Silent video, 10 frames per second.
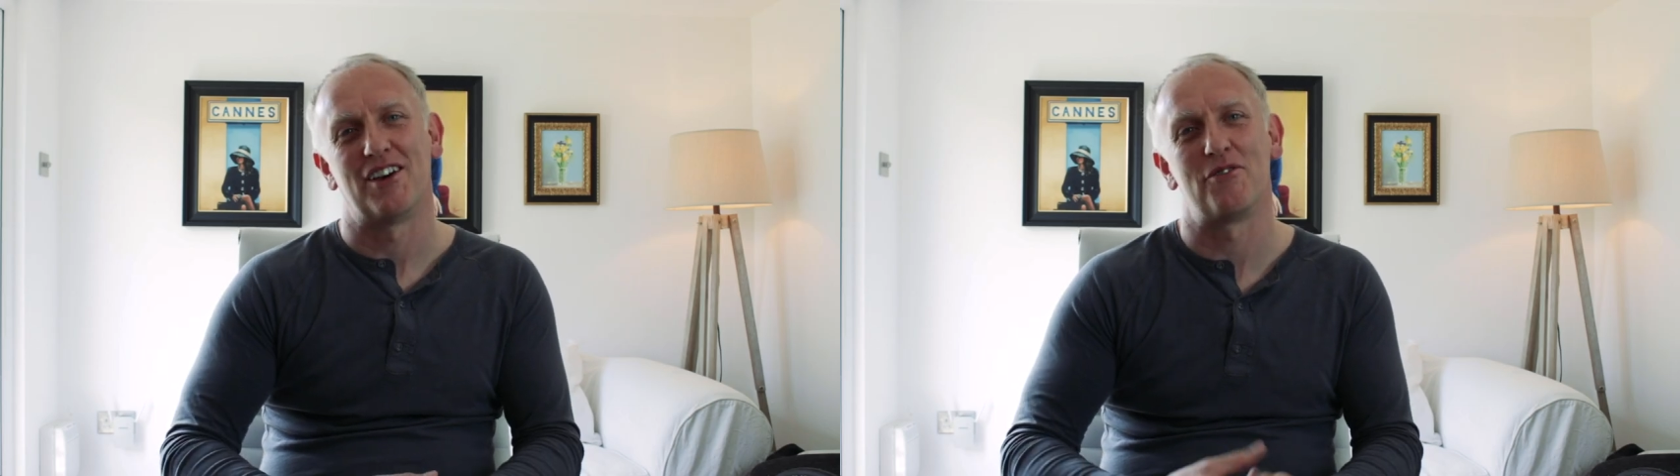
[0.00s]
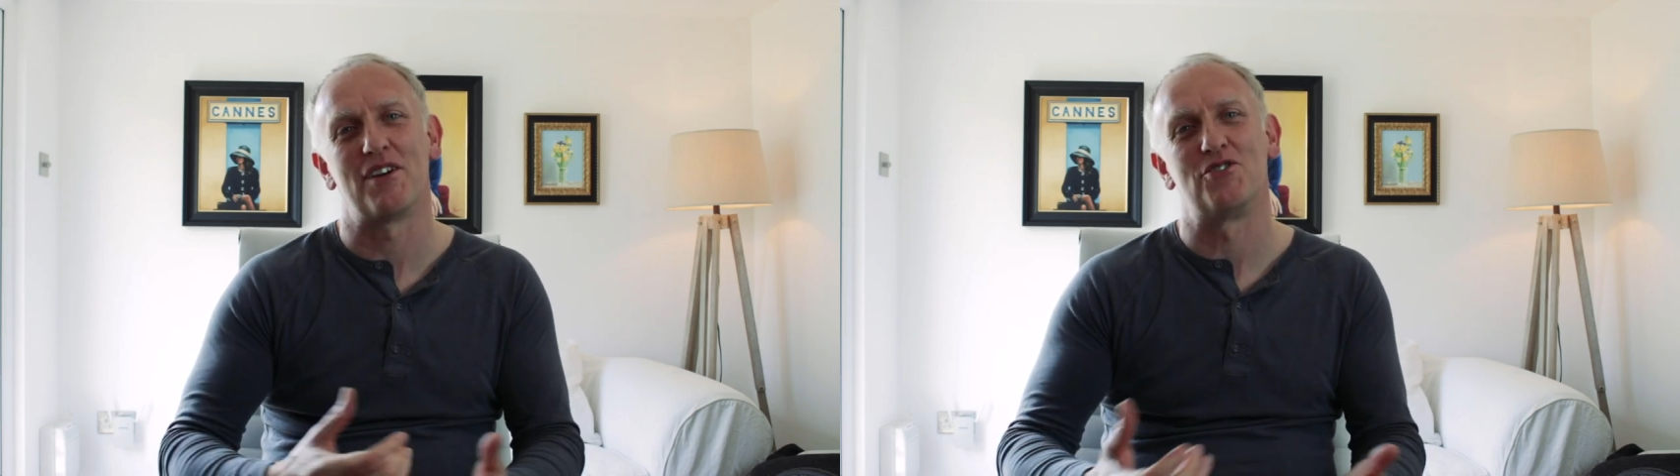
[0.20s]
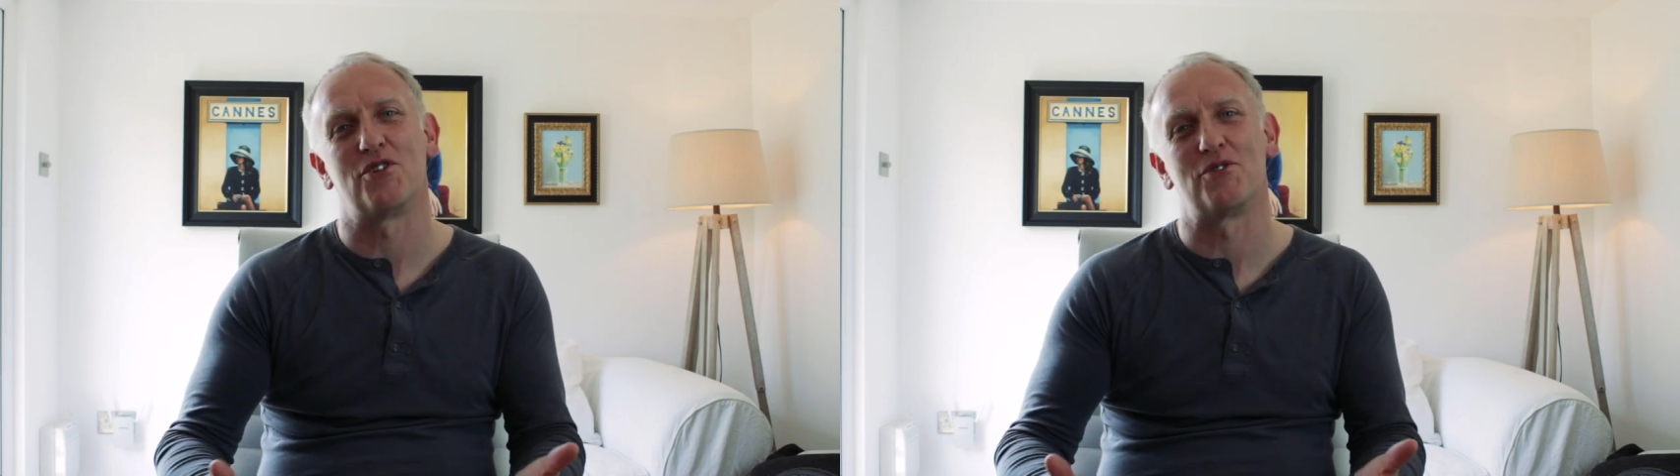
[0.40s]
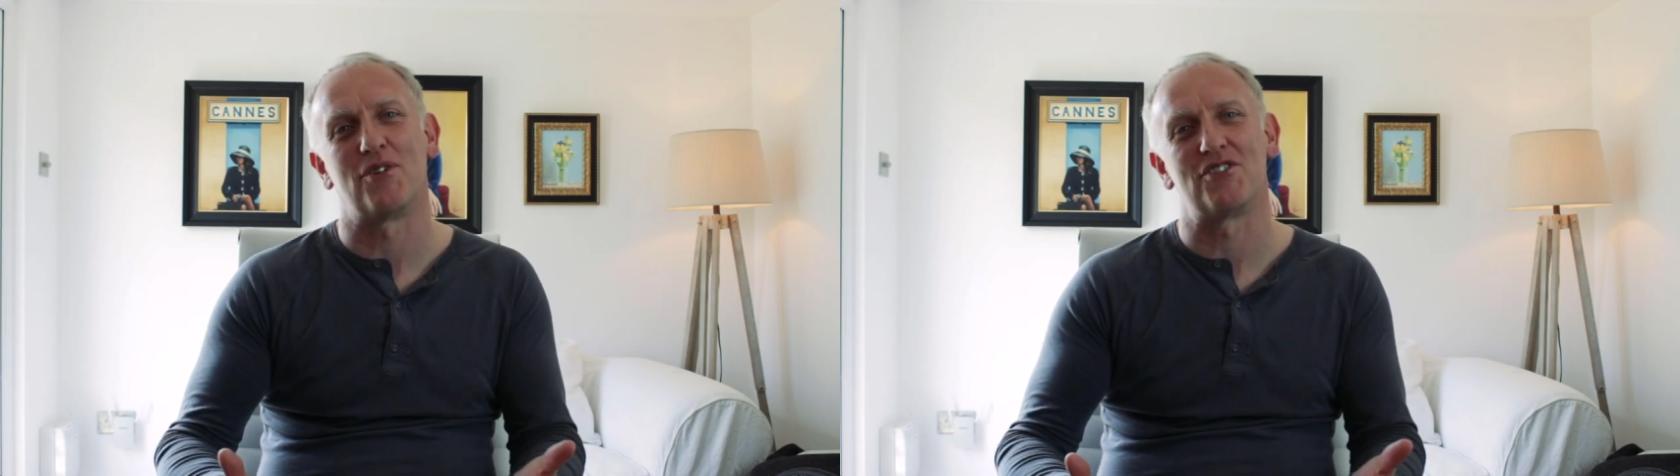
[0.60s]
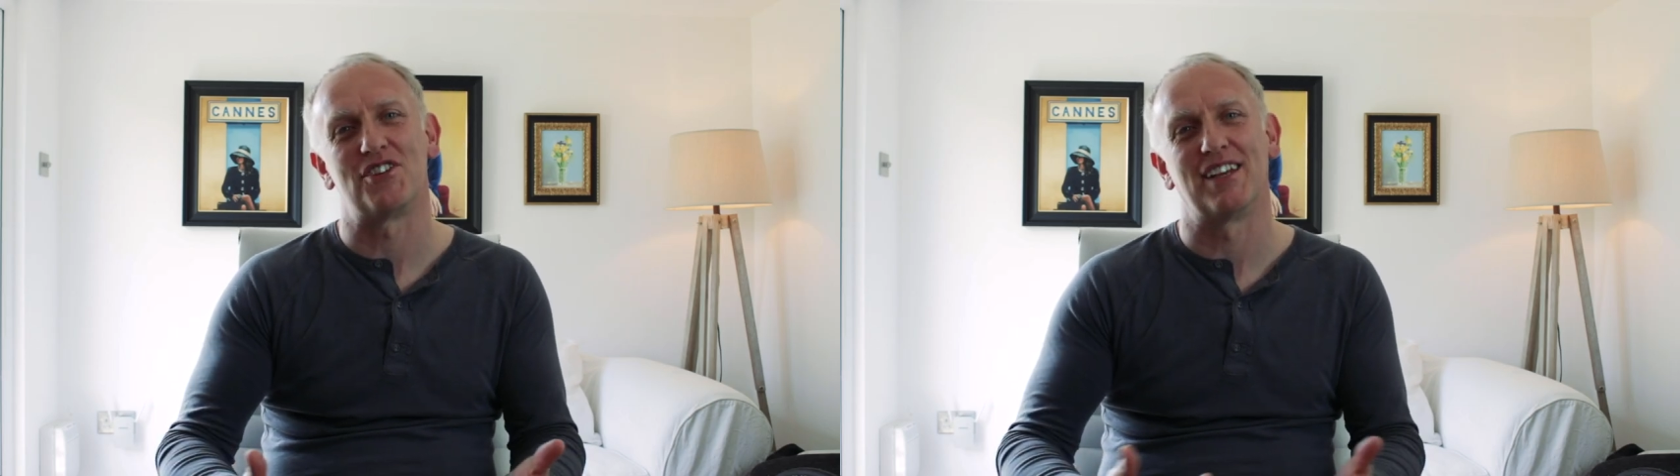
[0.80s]
I hope you enjoyed
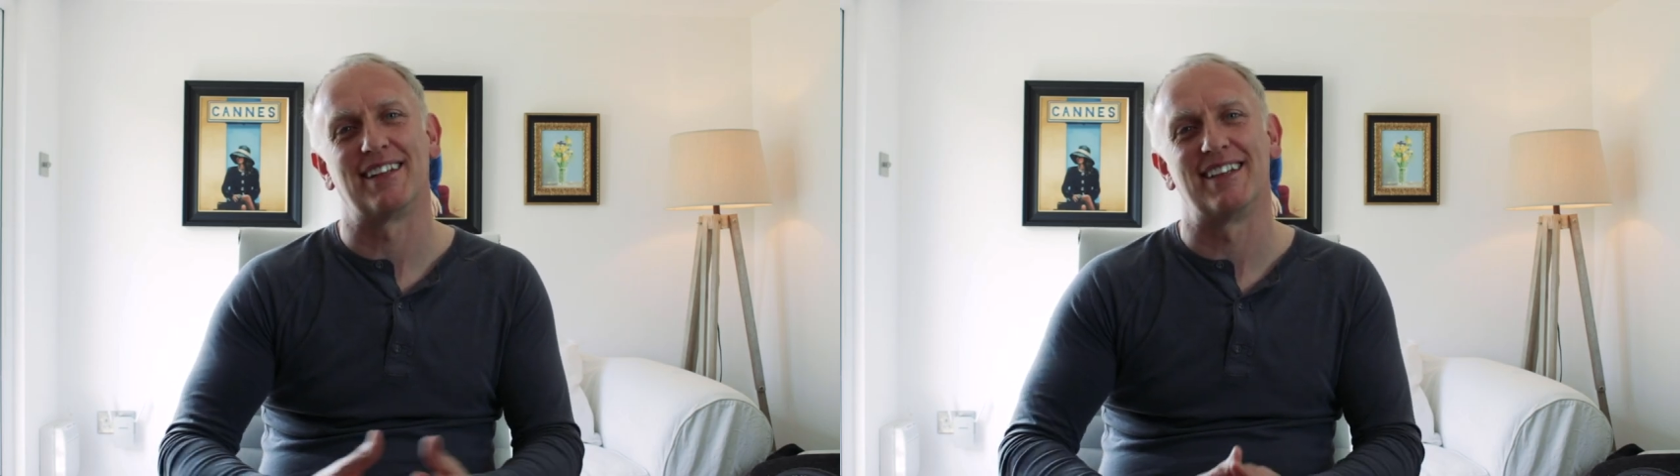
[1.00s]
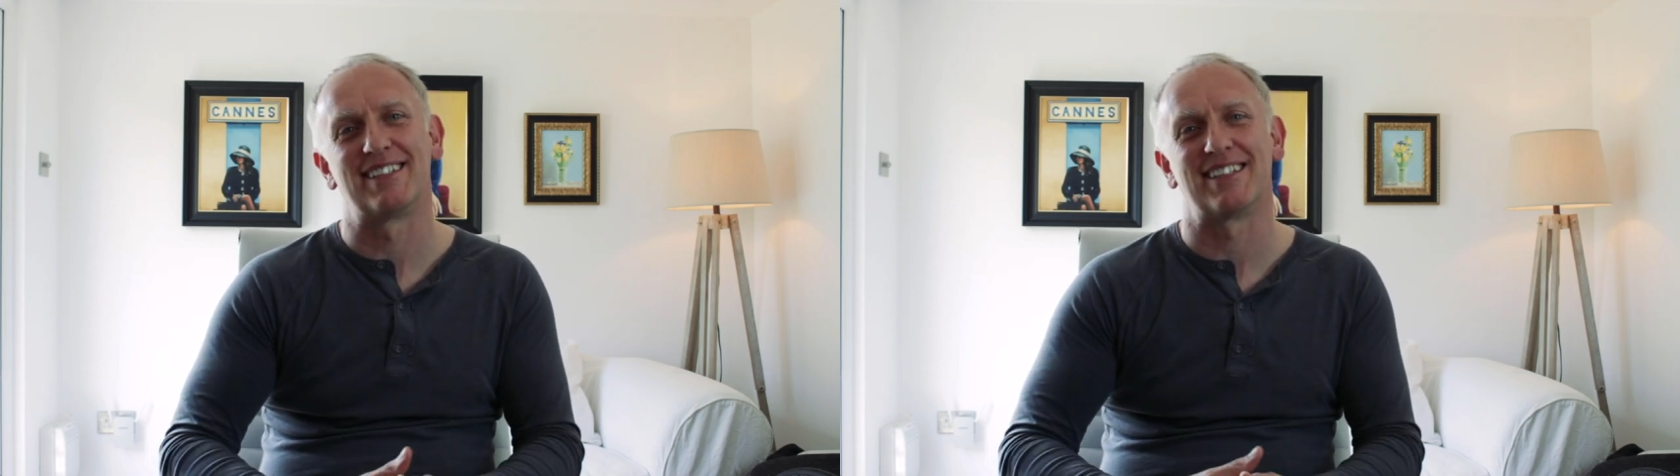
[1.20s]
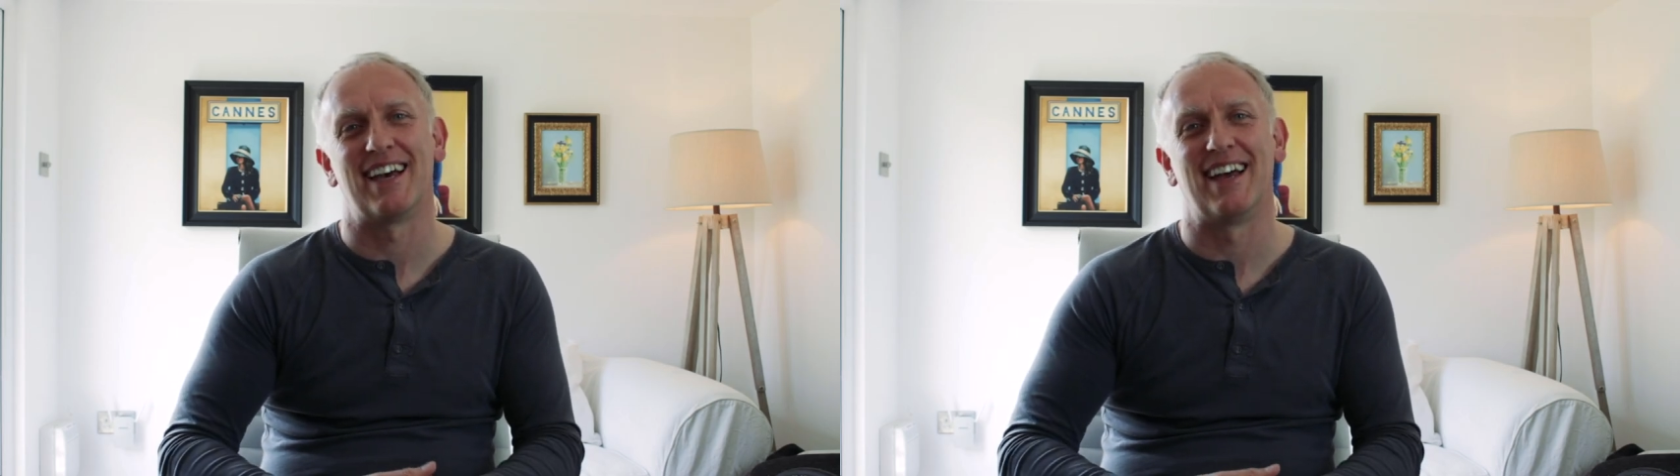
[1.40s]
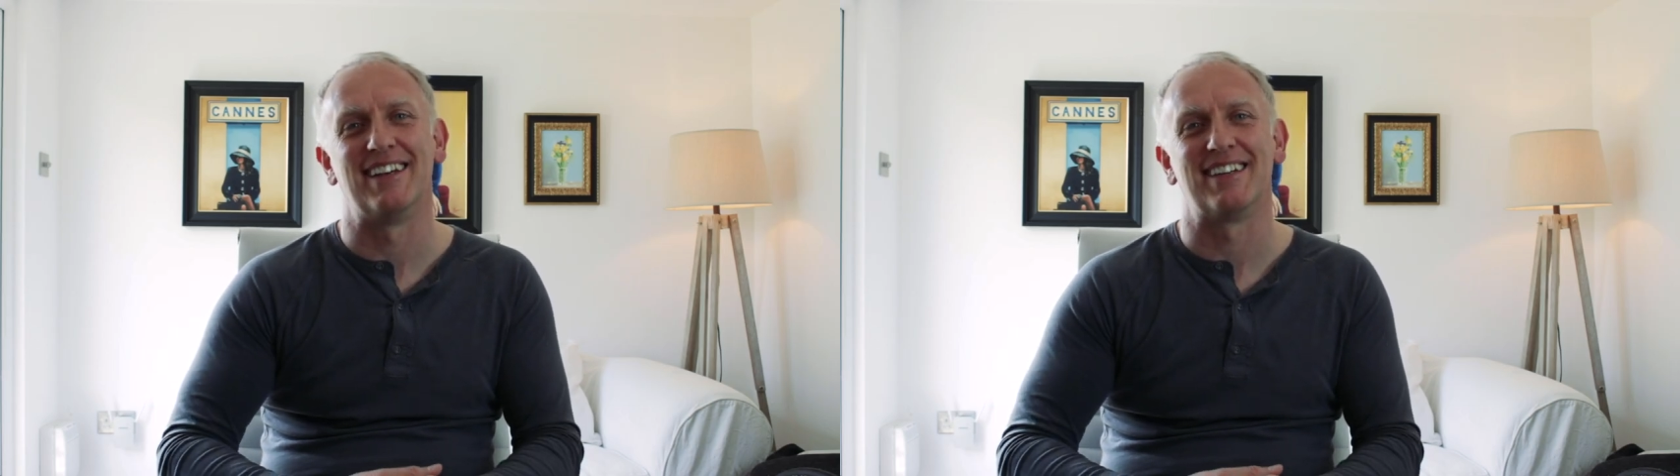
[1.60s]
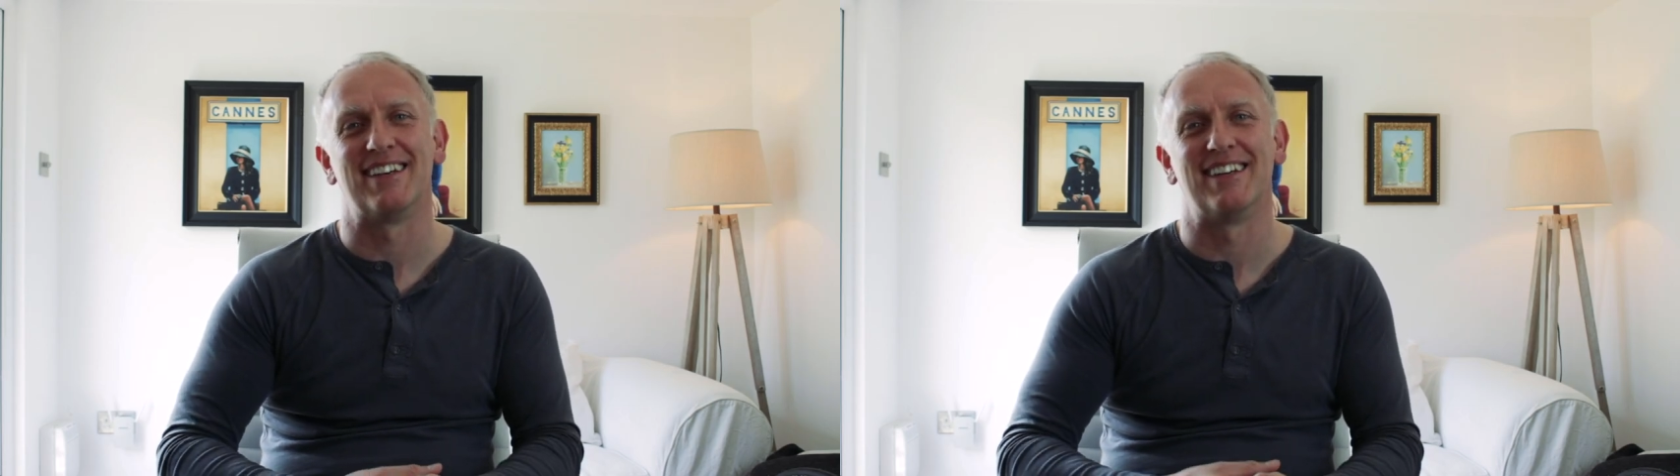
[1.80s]
watching this
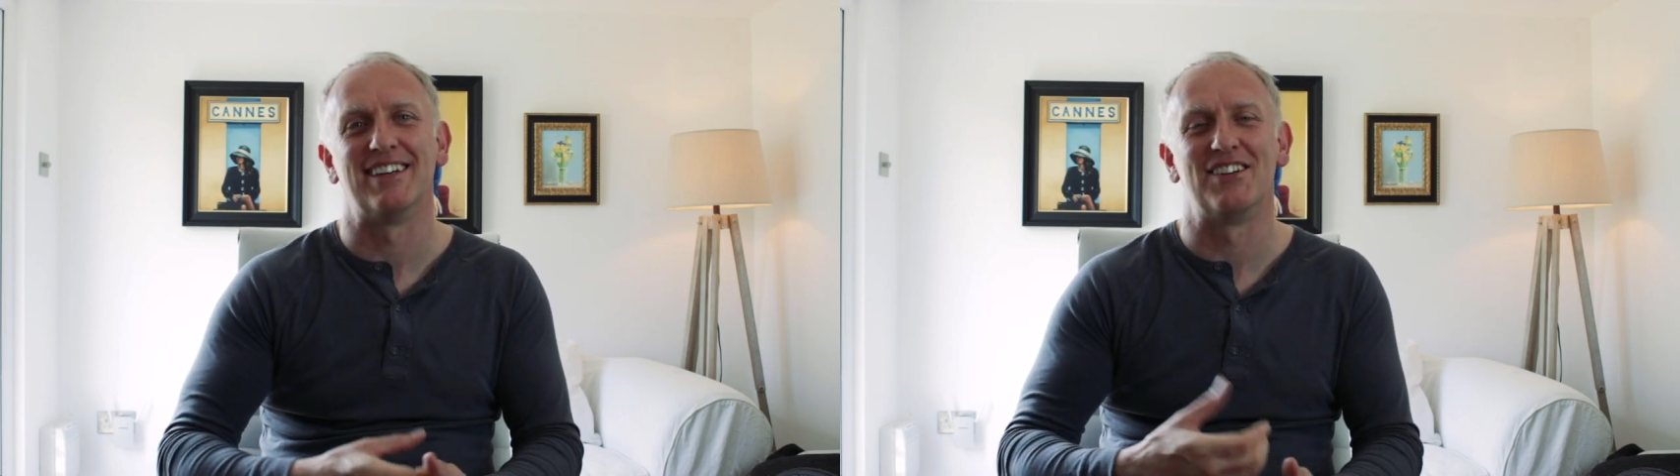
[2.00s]
and uh,